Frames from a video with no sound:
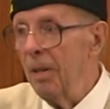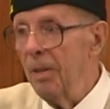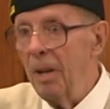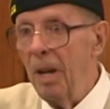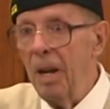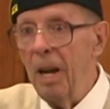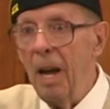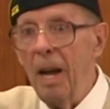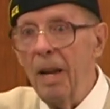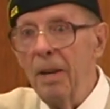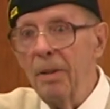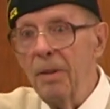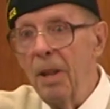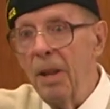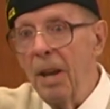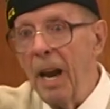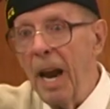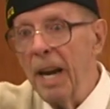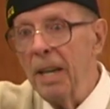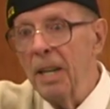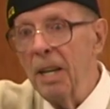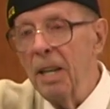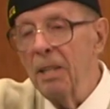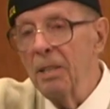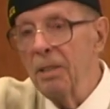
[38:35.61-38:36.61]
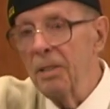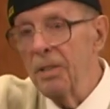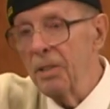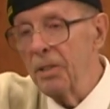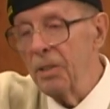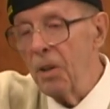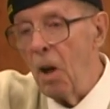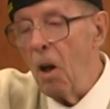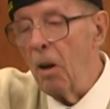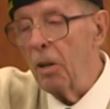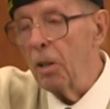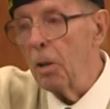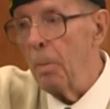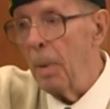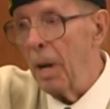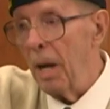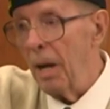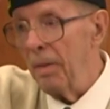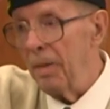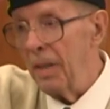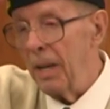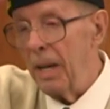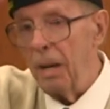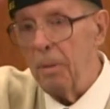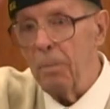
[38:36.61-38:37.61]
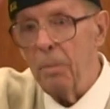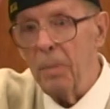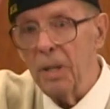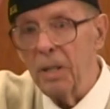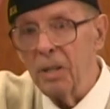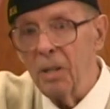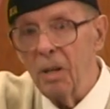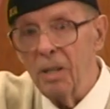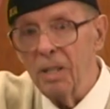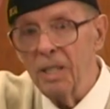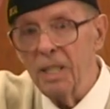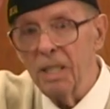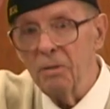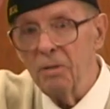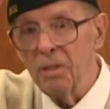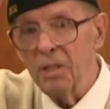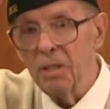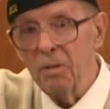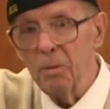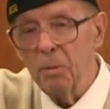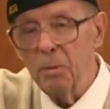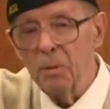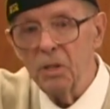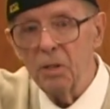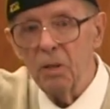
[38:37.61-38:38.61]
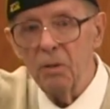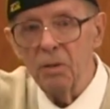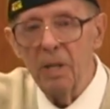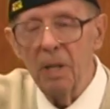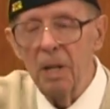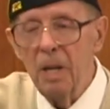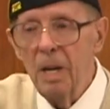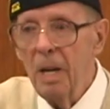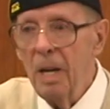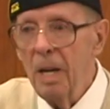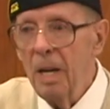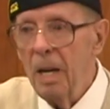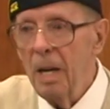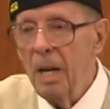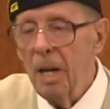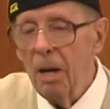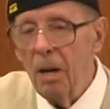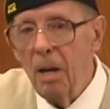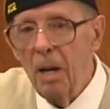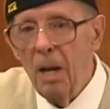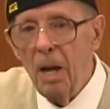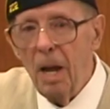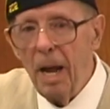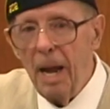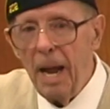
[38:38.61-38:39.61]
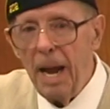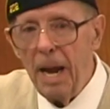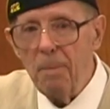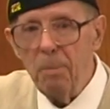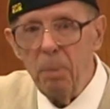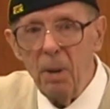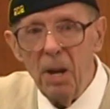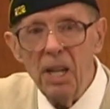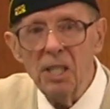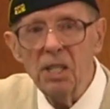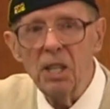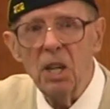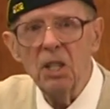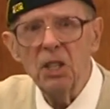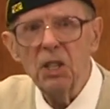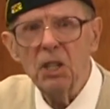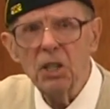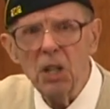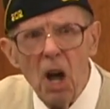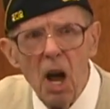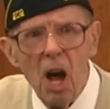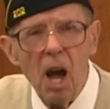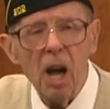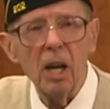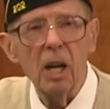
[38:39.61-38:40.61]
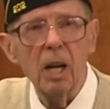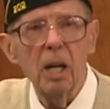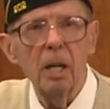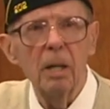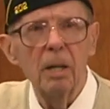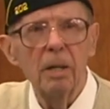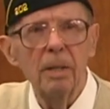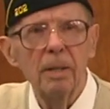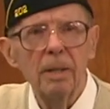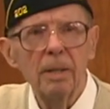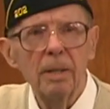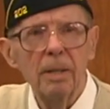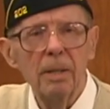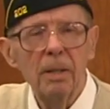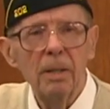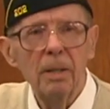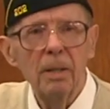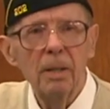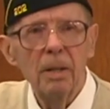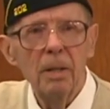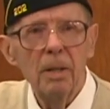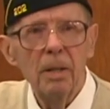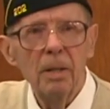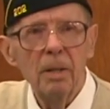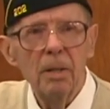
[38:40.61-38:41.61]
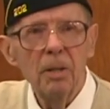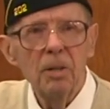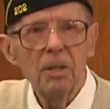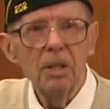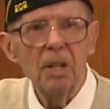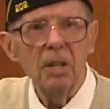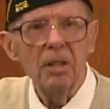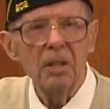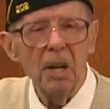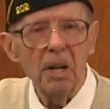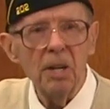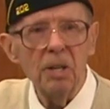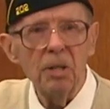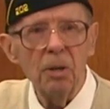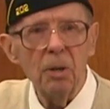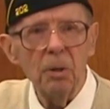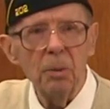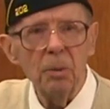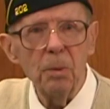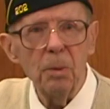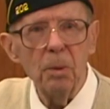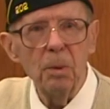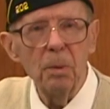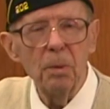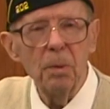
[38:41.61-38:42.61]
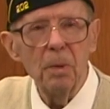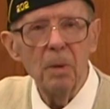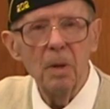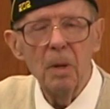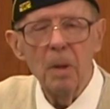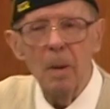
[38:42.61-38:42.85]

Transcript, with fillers: Uh, that I didn't talk about that because it, it was a pleasant shock, to tell you the truth.